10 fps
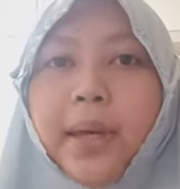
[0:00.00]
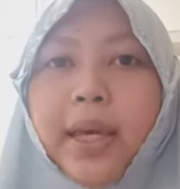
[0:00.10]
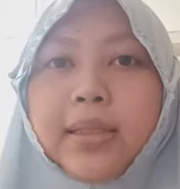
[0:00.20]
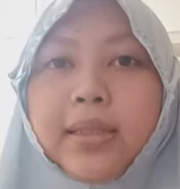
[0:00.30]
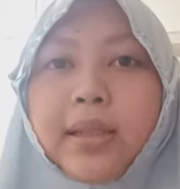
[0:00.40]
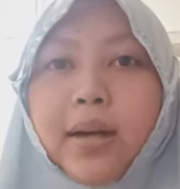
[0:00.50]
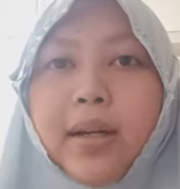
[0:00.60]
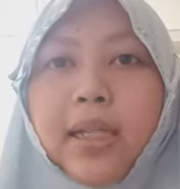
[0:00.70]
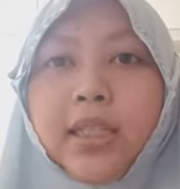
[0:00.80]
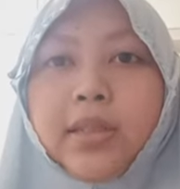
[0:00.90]
Banks
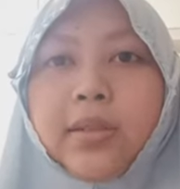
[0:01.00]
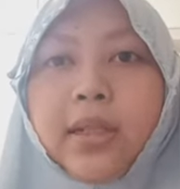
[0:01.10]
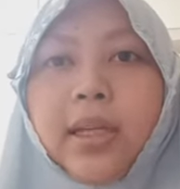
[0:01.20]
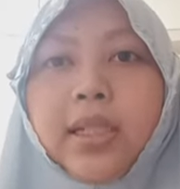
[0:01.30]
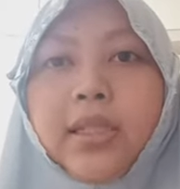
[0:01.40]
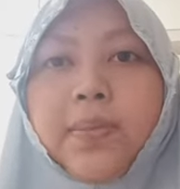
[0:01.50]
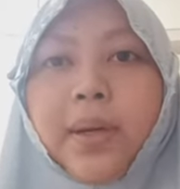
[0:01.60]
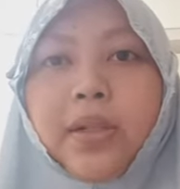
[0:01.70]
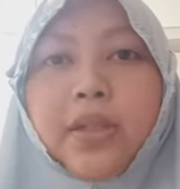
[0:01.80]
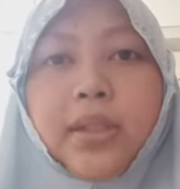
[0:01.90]
are literally
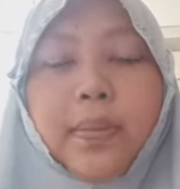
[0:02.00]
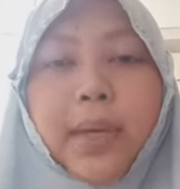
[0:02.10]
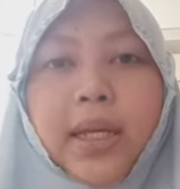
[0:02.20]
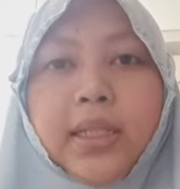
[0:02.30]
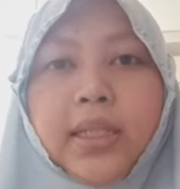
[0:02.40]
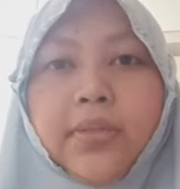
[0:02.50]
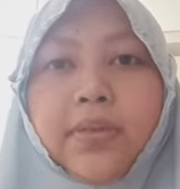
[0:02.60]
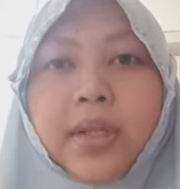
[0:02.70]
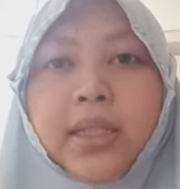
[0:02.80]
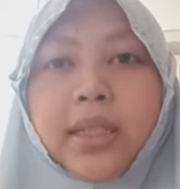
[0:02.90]
exposed to many
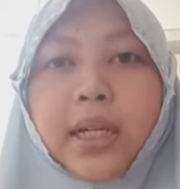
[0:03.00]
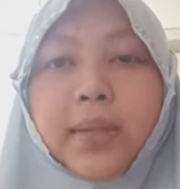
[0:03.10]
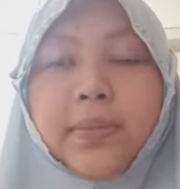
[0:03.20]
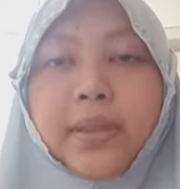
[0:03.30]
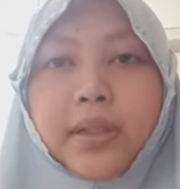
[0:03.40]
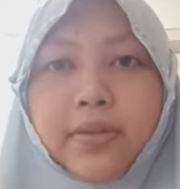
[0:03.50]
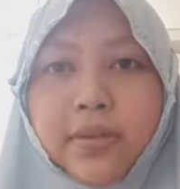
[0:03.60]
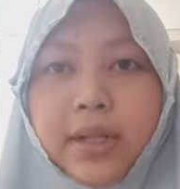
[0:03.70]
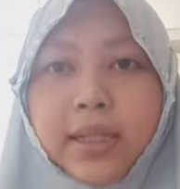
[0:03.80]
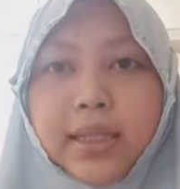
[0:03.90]
different types of
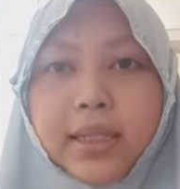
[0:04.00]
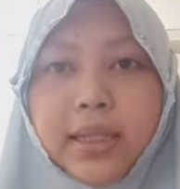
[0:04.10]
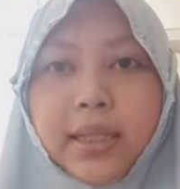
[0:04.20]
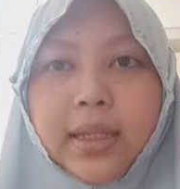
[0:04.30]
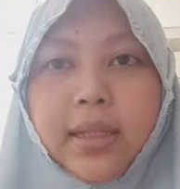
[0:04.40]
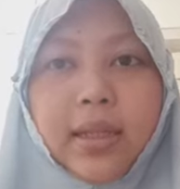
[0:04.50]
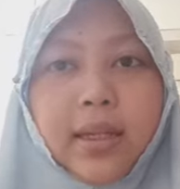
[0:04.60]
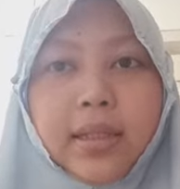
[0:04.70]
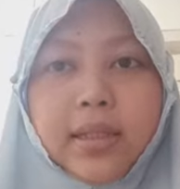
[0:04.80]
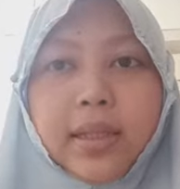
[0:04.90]
risk.
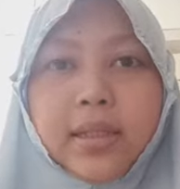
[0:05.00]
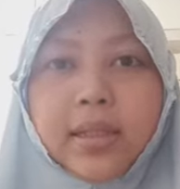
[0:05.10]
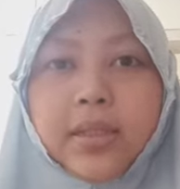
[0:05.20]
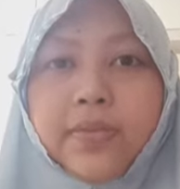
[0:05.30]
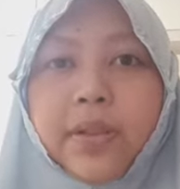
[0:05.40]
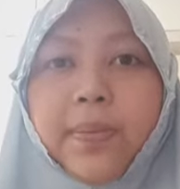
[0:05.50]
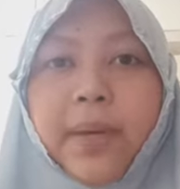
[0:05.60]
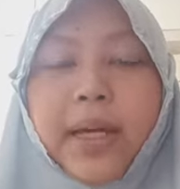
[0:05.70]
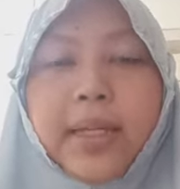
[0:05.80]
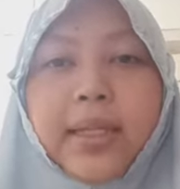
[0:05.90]
A successful
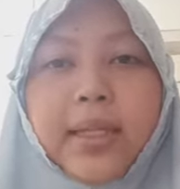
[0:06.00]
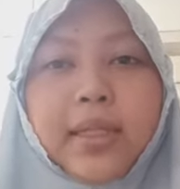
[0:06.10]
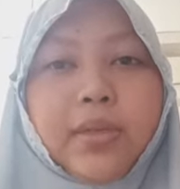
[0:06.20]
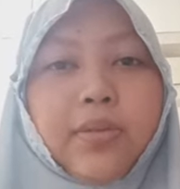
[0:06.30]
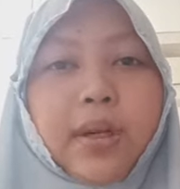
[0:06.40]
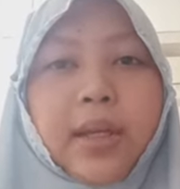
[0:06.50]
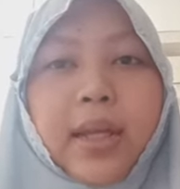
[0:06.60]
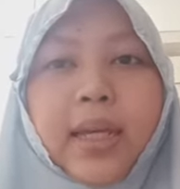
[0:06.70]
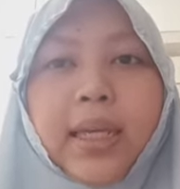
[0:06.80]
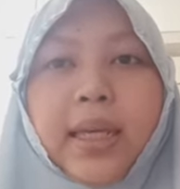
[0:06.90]
banker is one
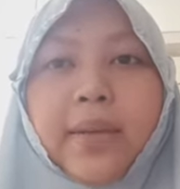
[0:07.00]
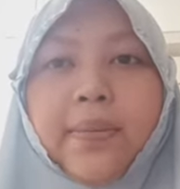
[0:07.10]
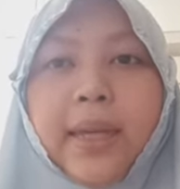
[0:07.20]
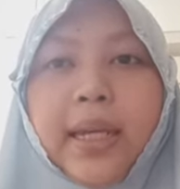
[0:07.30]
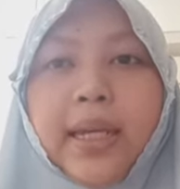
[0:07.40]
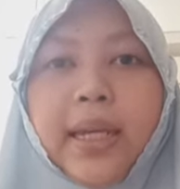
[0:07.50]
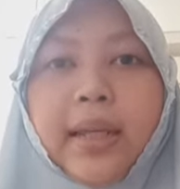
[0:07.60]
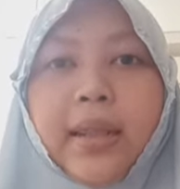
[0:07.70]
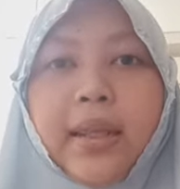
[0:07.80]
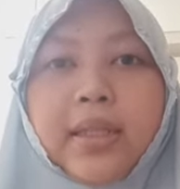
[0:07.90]
that can
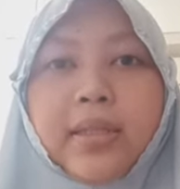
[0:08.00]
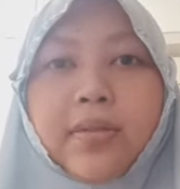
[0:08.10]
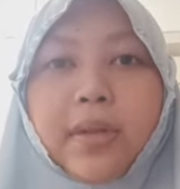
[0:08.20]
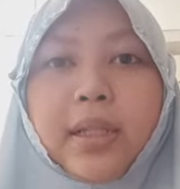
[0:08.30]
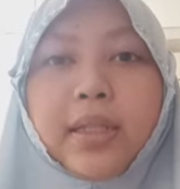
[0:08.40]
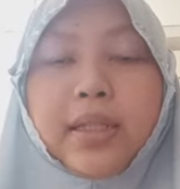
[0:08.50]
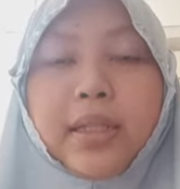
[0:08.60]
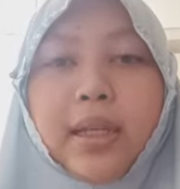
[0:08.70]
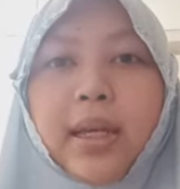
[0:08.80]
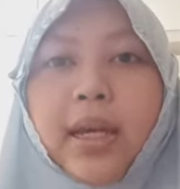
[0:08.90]
mitigate this risk
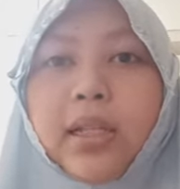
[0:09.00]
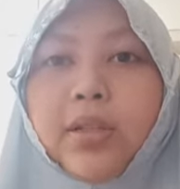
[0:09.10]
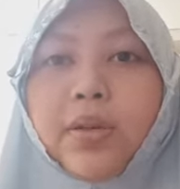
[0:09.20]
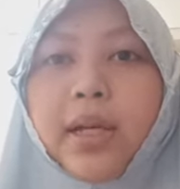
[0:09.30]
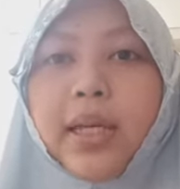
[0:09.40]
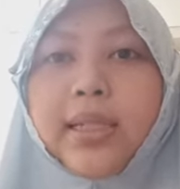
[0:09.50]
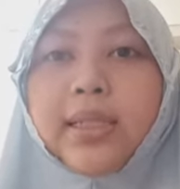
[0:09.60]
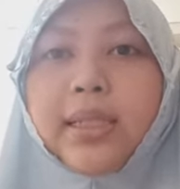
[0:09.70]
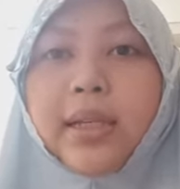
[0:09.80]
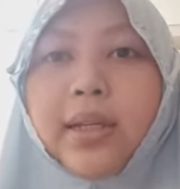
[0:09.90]
and create
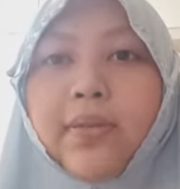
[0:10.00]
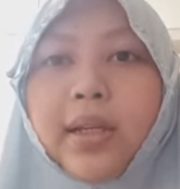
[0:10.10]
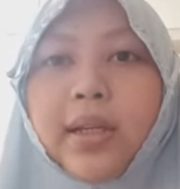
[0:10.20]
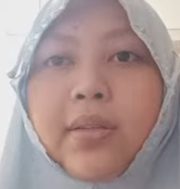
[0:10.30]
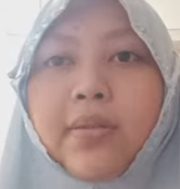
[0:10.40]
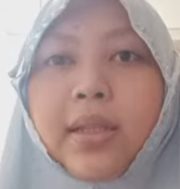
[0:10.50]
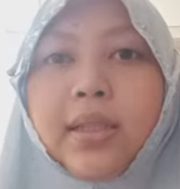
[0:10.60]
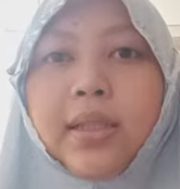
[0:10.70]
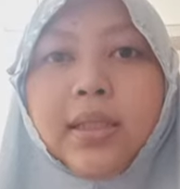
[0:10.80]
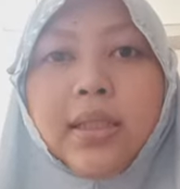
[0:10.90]
significant
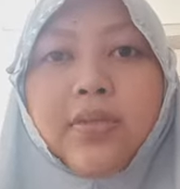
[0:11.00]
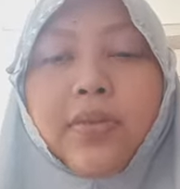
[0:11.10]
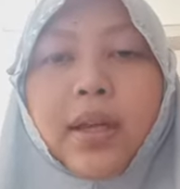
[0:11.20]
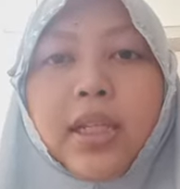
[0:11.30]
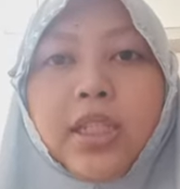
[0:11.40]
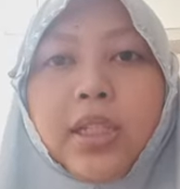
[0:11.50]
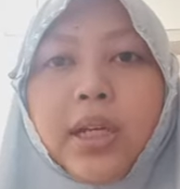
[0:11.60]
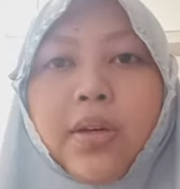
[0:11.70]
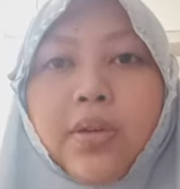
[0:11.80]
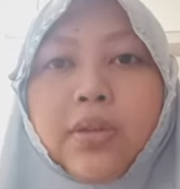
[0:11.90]
returns for the
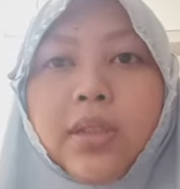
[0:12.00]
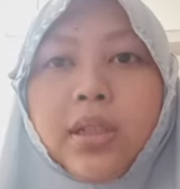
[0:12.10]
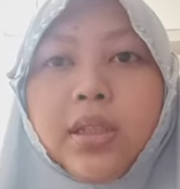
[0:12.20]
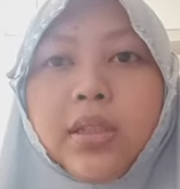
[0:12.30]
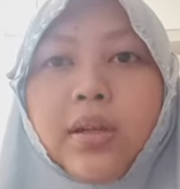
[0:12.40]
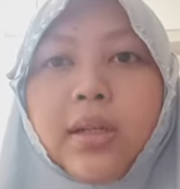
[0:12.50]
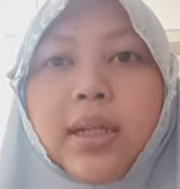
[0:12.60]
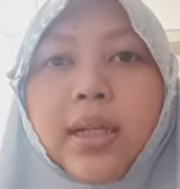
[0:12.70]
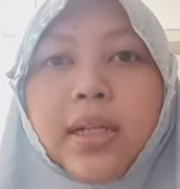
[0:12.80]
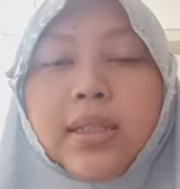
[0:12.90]
shareholders on a
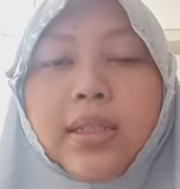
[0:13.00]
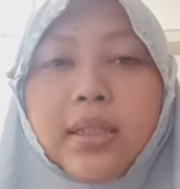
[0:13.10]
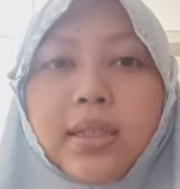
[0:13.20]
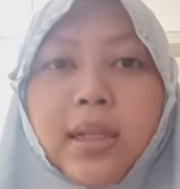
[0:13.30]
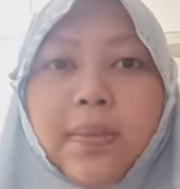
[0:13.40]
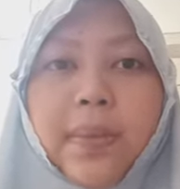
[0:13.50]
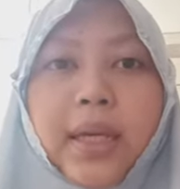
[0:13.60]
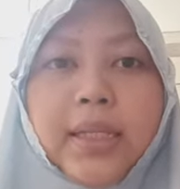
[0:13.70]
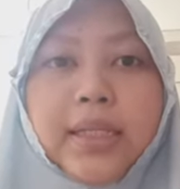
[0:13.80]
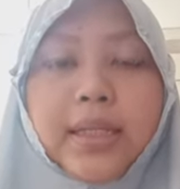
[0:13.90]
consistent
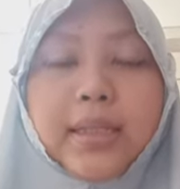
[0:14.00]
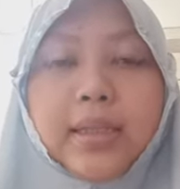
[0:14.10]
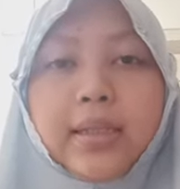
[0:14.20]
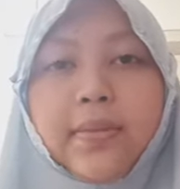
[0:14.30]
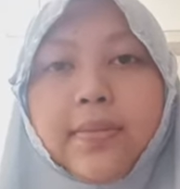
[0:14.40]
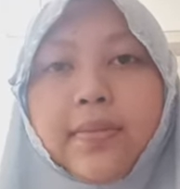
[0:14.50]
basis.